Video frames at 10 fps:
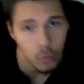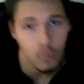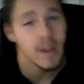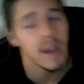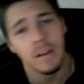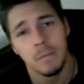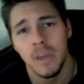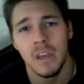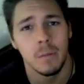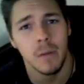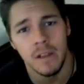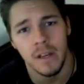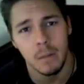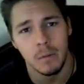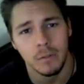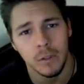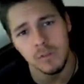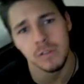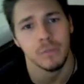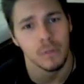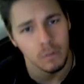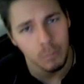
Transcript: Create a being by the name of Lucifer